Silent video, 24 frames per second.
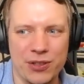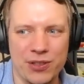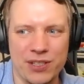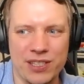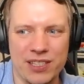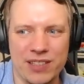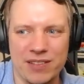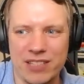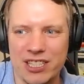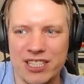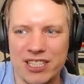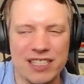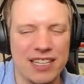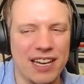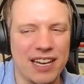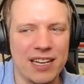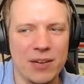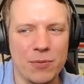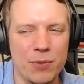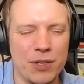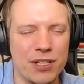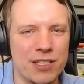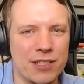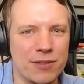or just any
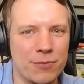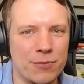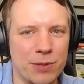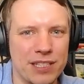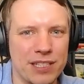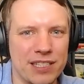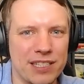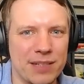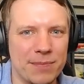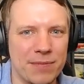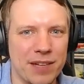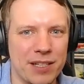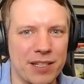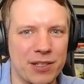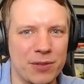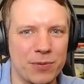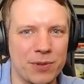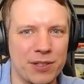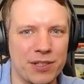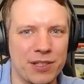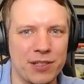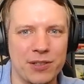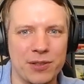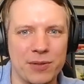words of wisdom that you
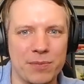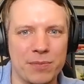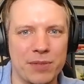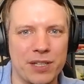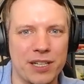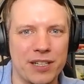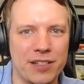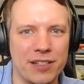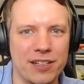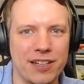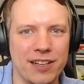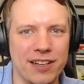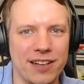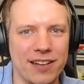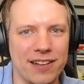wanted to impart?